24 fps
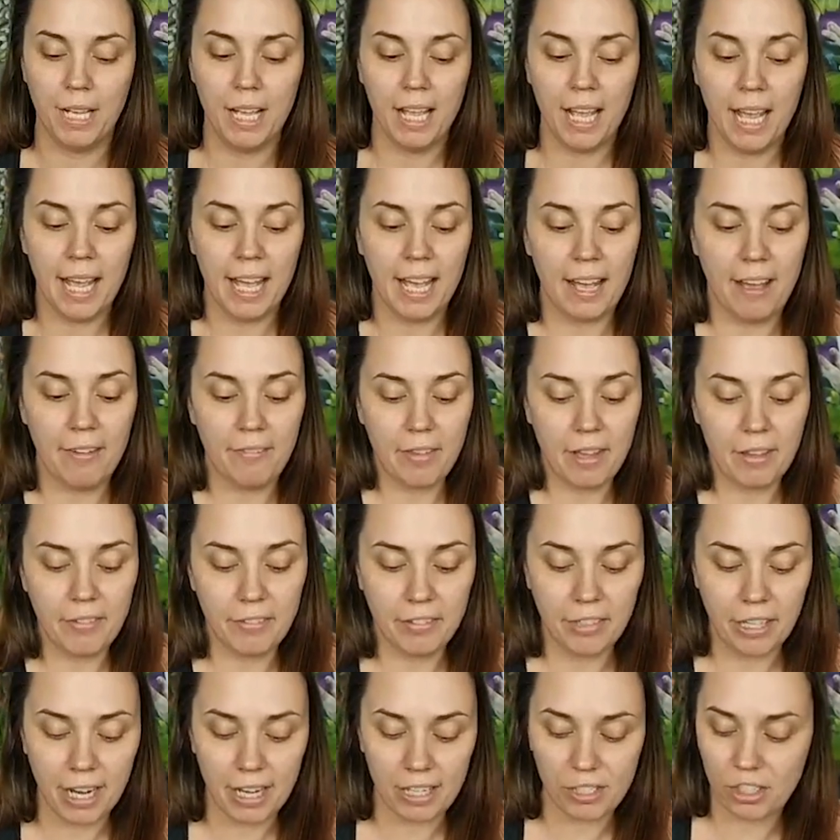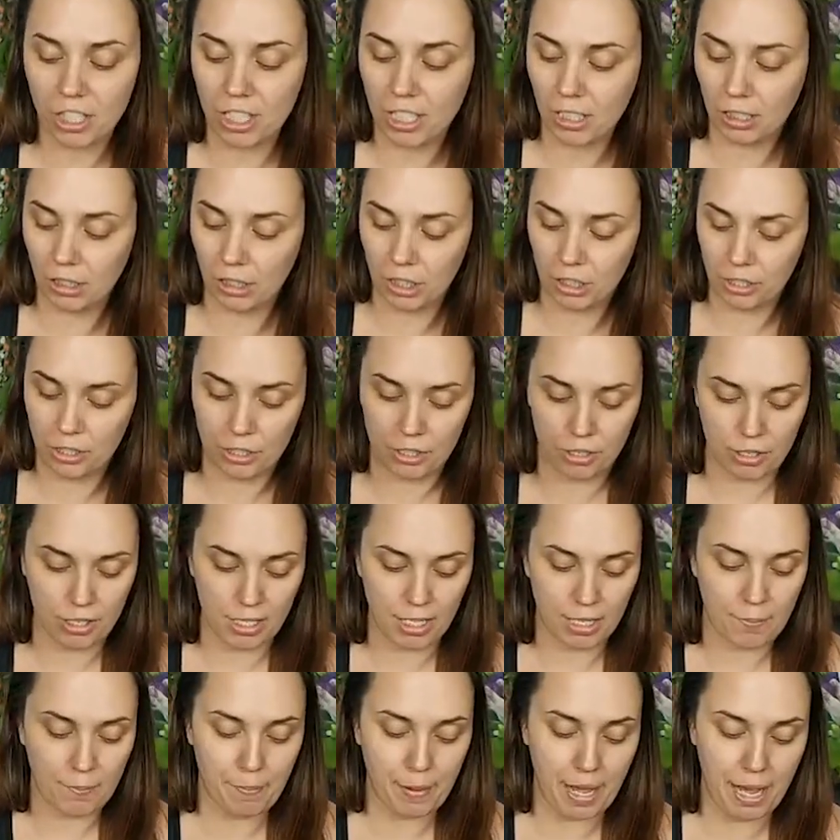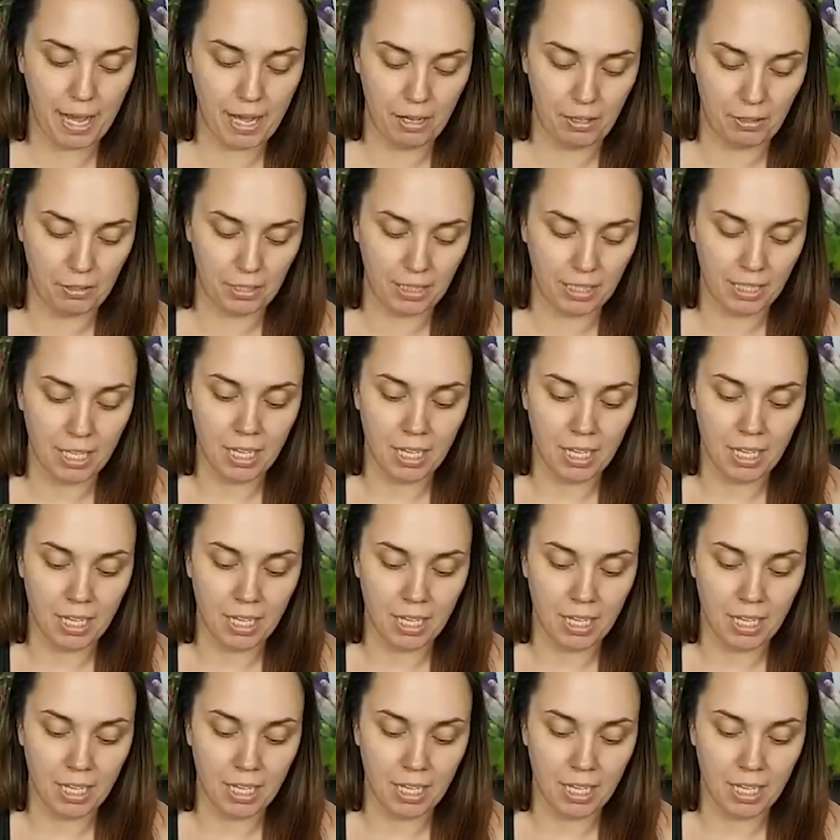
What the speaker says: have ever actually learned about